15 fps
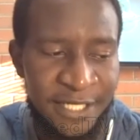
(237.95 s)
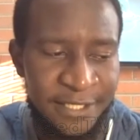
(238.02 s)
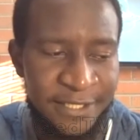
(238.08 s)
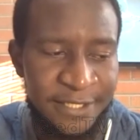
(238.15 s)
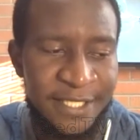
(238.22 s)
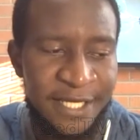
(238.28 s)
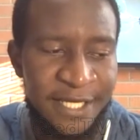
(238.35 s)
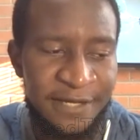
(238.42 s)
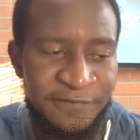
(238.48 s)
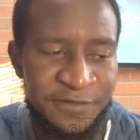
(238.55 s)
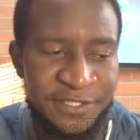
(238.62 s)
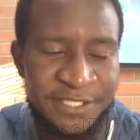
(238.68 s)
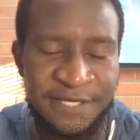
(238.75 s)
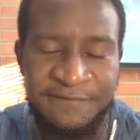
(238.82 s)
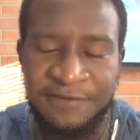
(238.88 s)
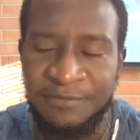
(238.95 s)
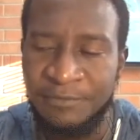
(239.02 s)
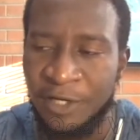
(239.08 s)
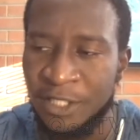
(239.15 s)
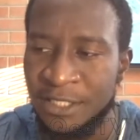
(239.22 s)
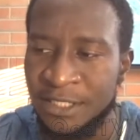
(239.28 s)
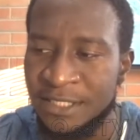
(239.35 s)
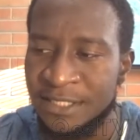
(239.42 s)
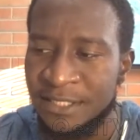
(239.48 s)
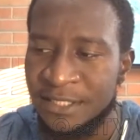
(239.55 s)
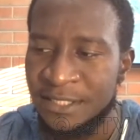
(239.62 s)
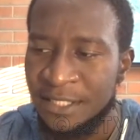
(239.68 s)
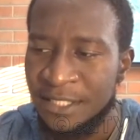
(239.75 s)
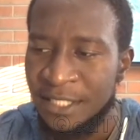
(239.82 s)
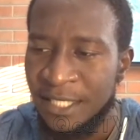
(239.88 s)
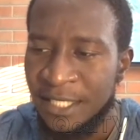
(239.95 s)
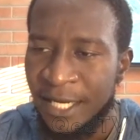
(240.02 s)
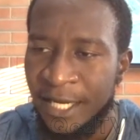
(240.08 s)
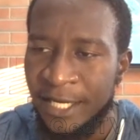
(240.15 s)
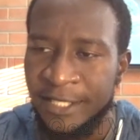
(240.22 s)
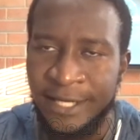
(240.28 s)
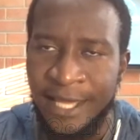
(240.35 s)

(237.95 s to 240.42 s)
I did that for 7 months. And